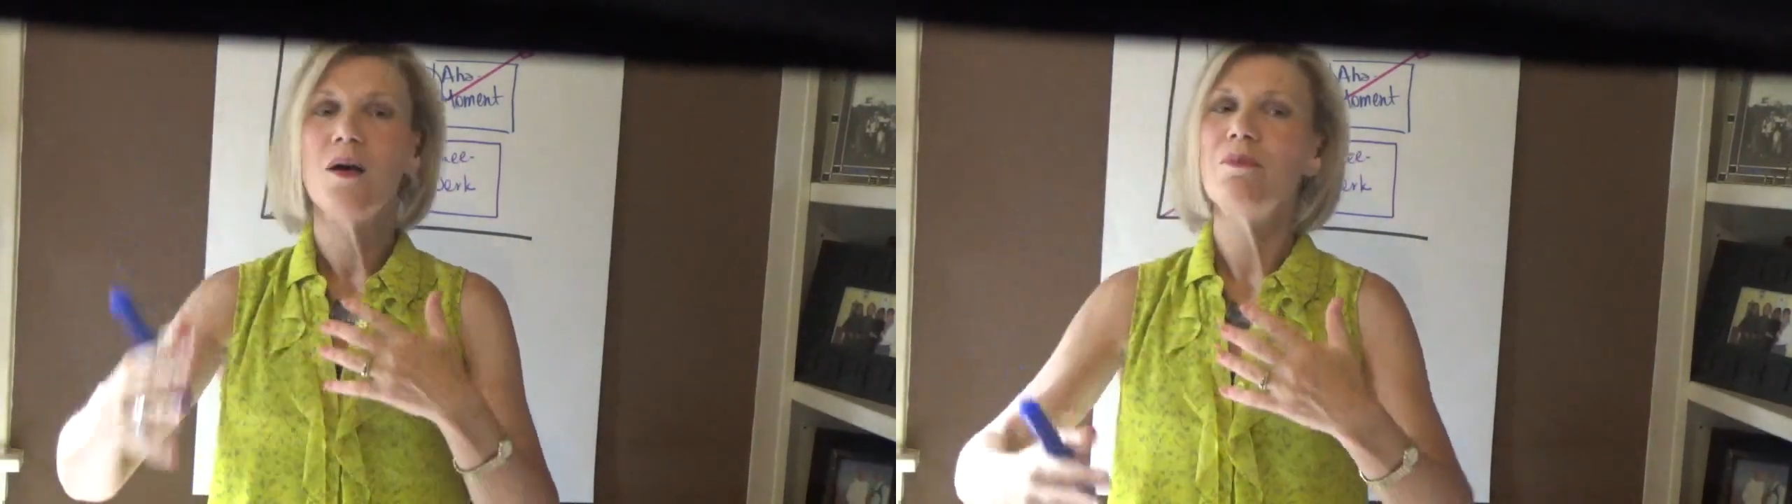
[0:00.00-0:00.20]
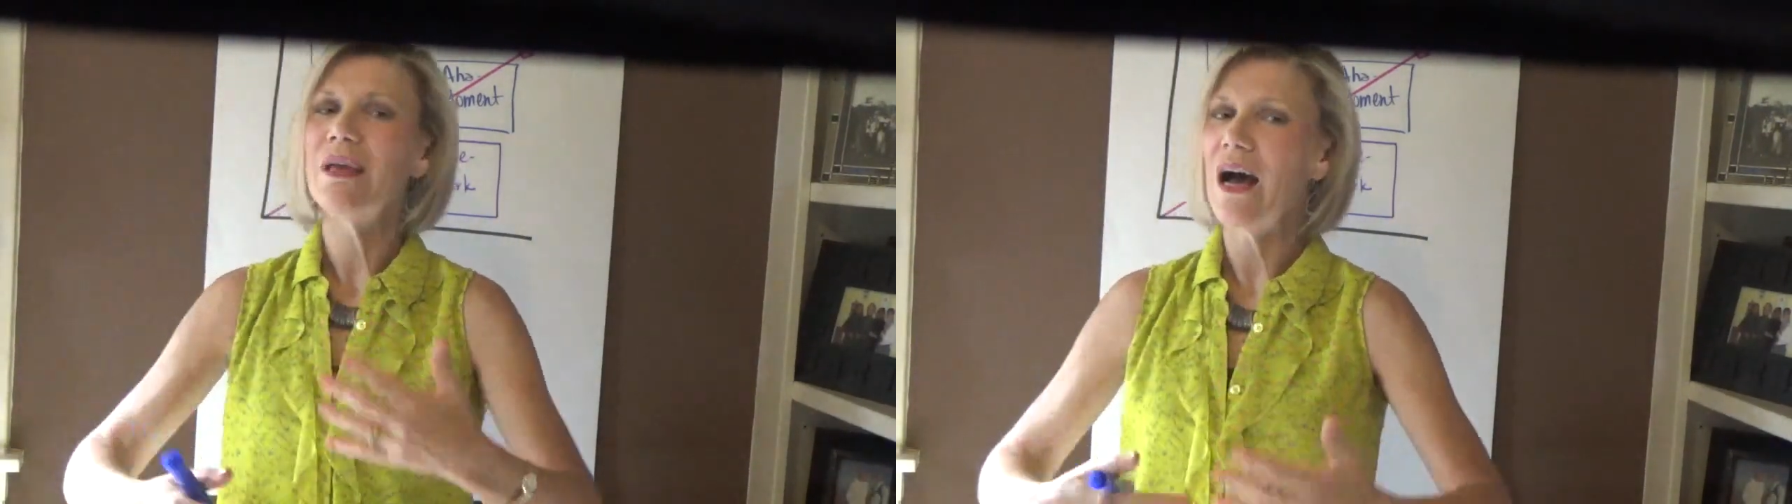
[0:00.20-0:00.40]

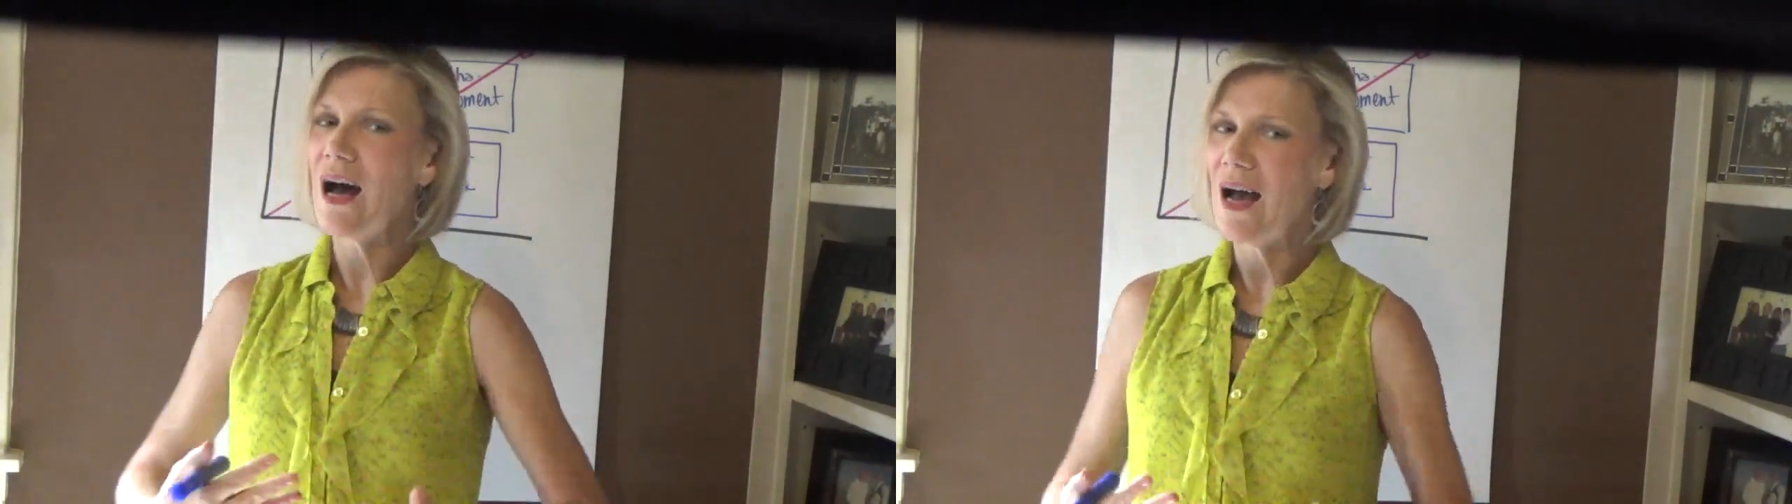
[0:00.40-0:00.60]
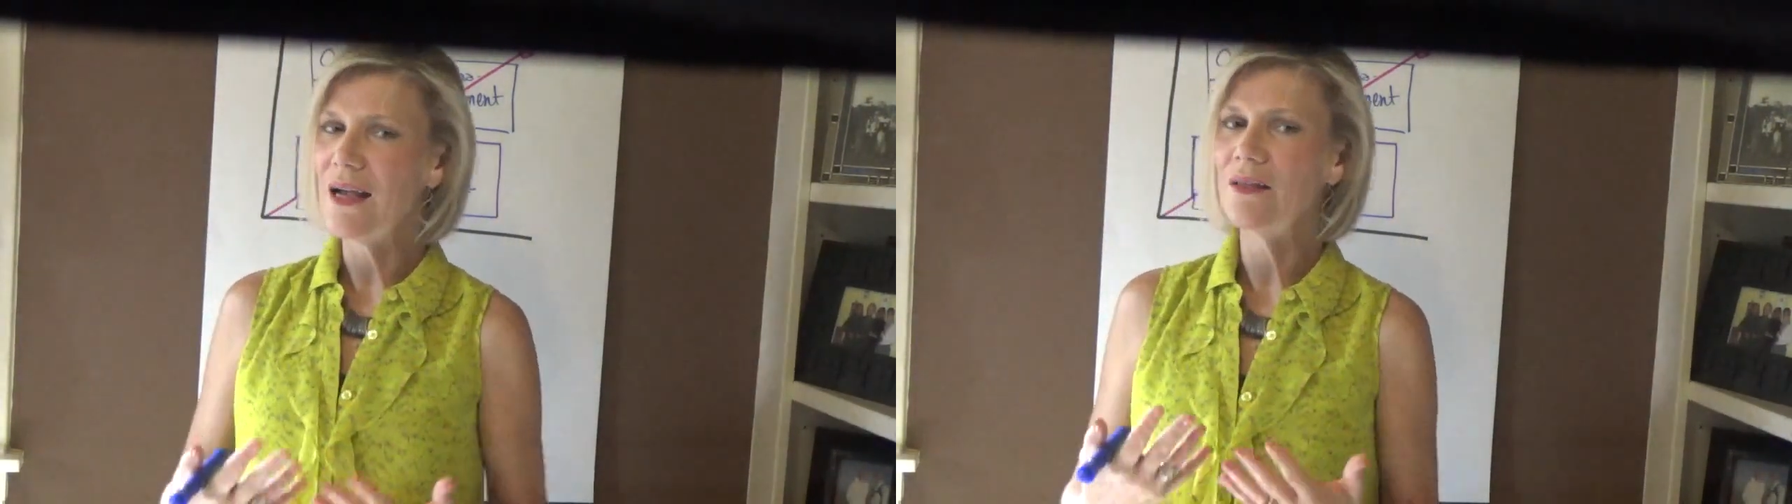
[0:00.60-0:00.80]

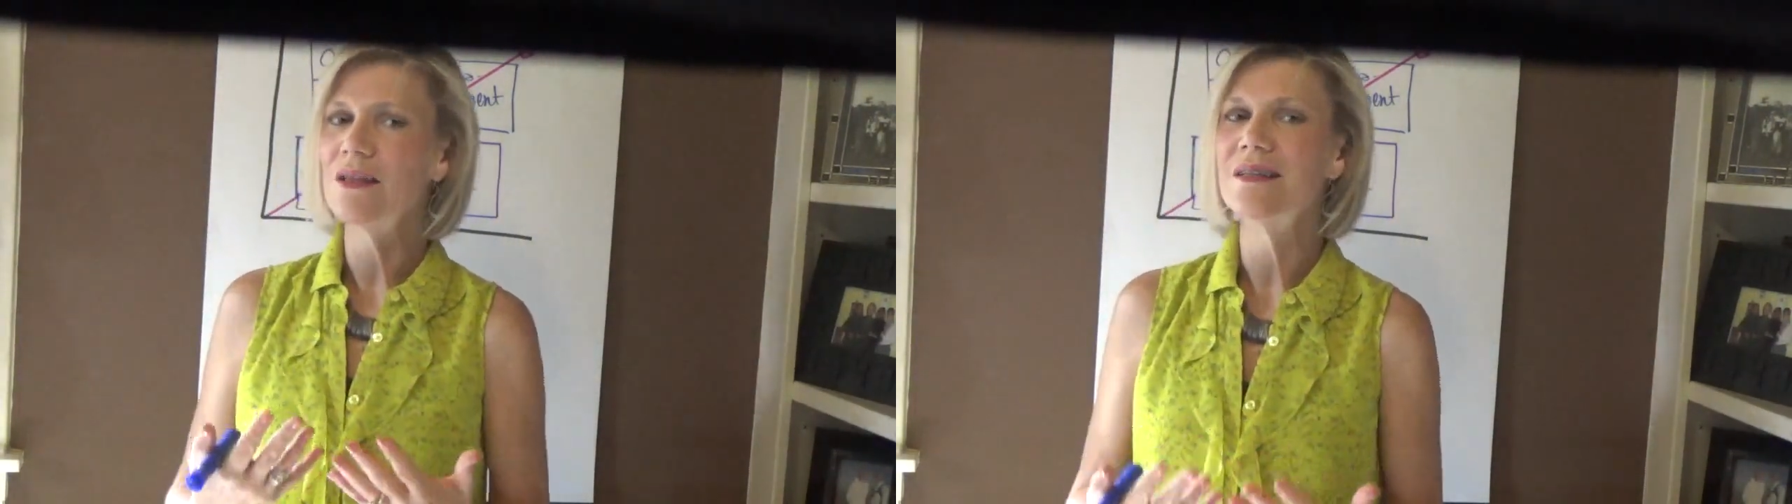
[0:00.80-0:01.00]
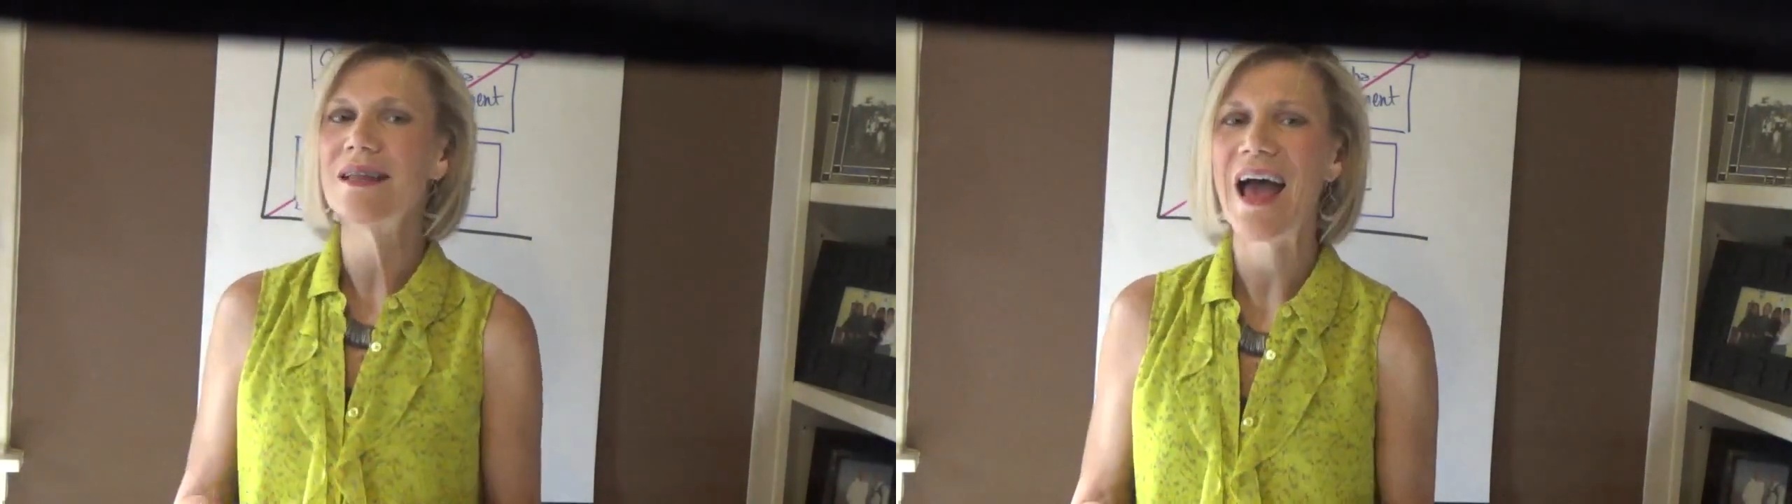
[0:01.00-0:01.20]
behind the
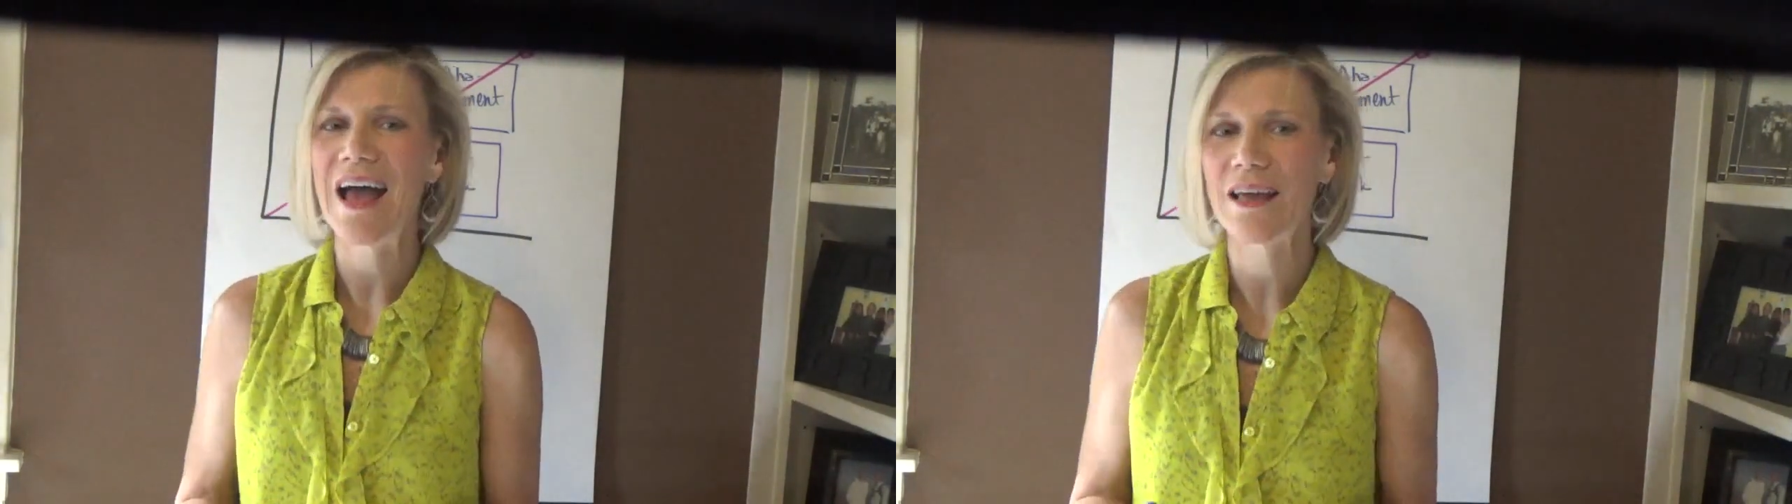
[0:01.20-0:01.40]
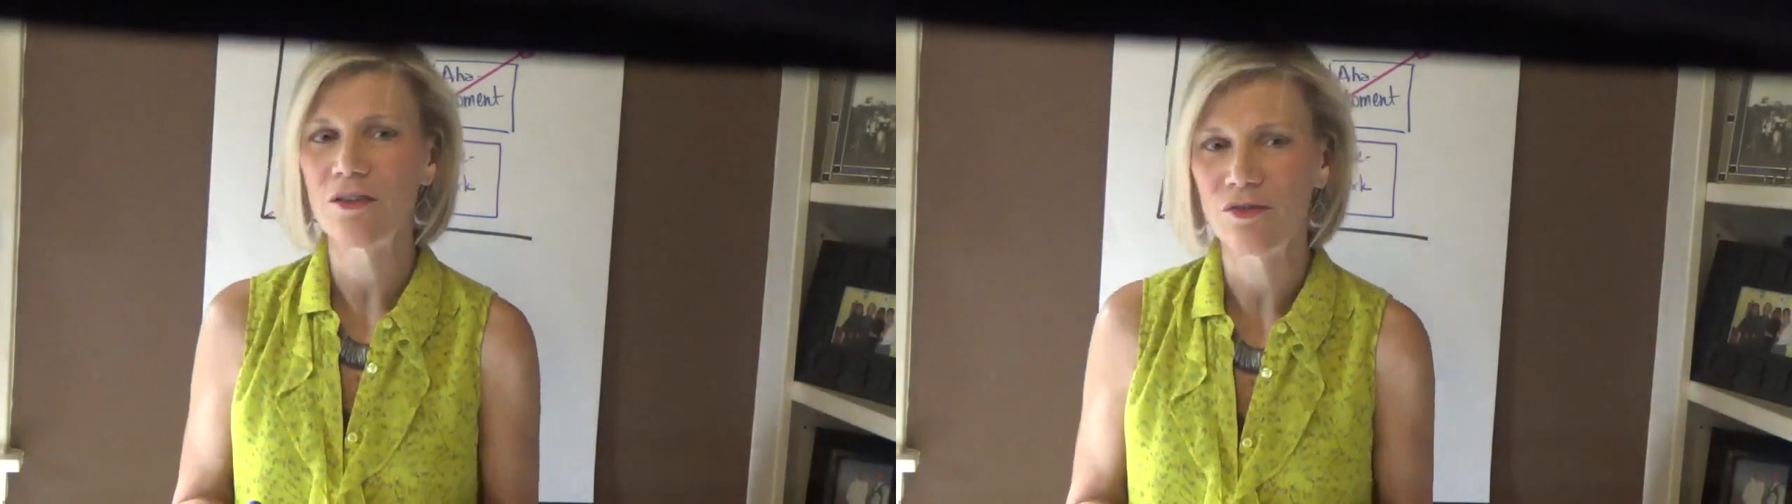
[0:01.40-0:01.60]

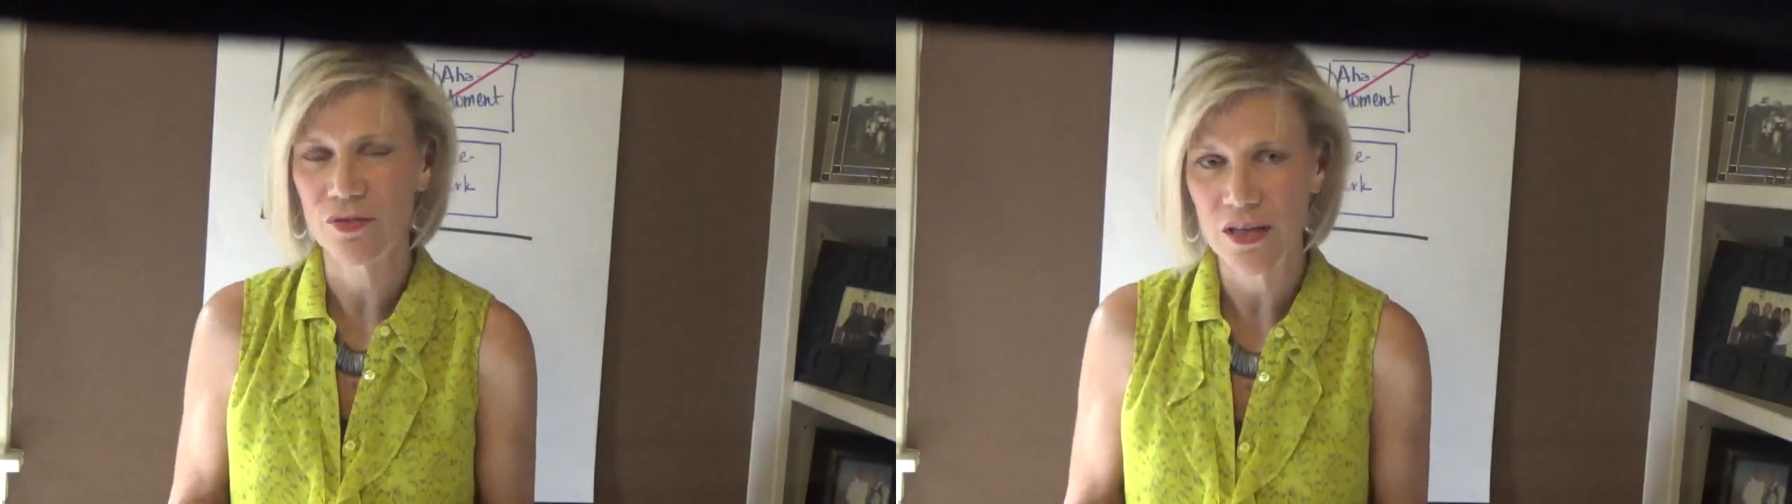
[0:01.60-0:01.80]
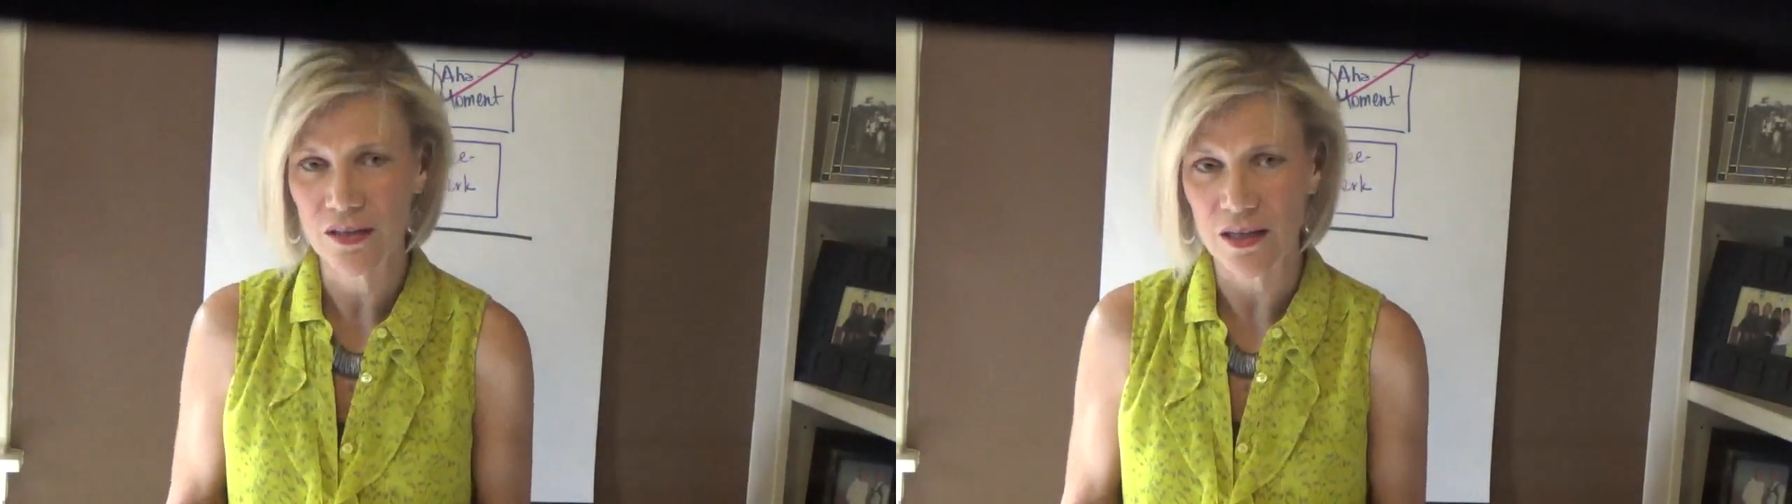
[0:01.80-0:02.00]
nagging
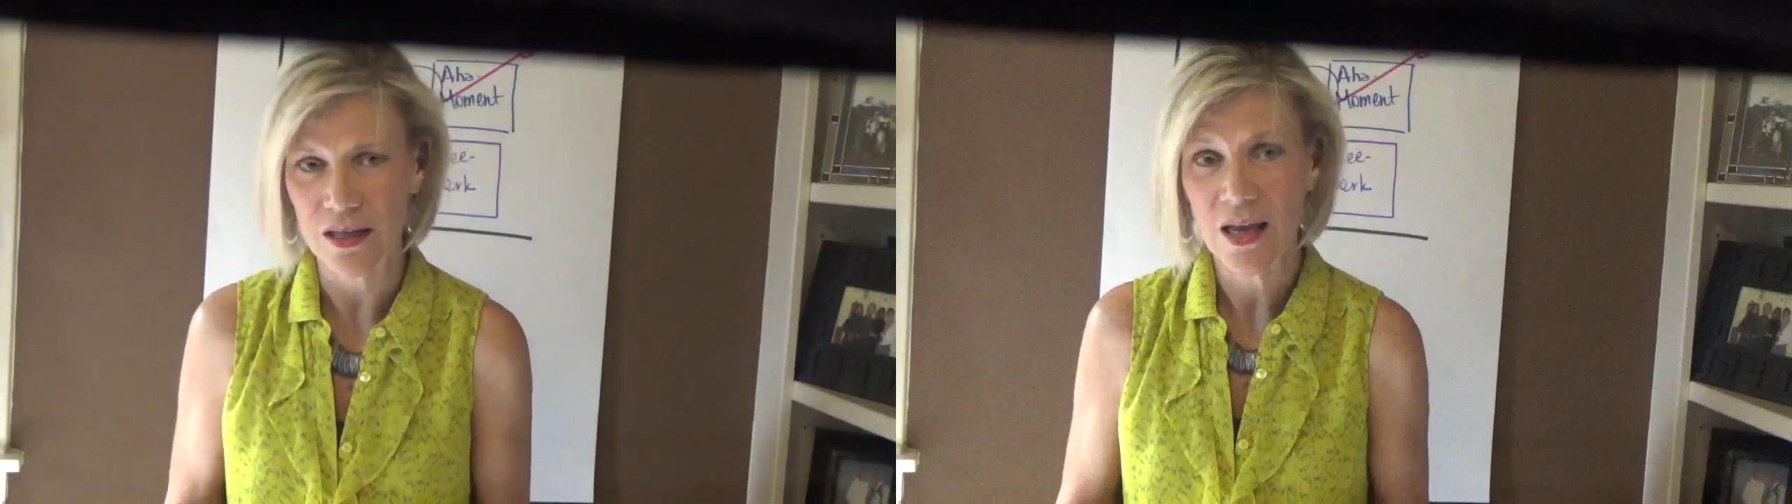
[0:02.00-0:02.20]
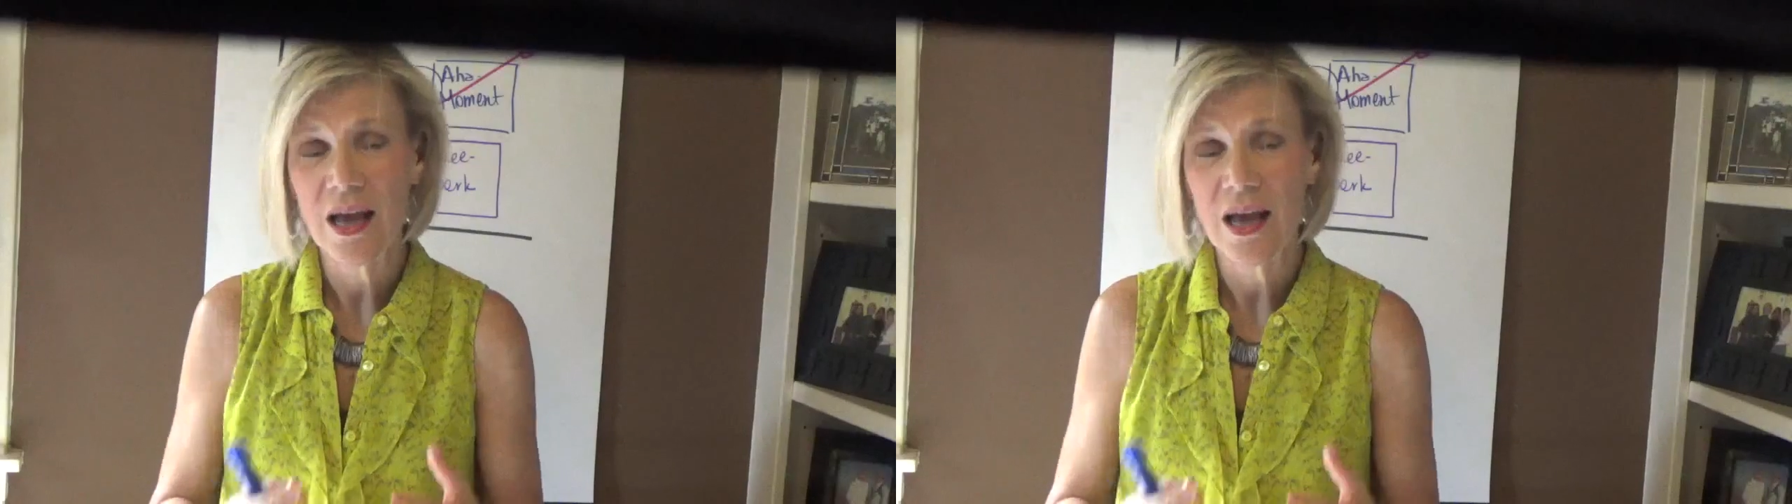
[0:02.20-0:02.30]
feeling,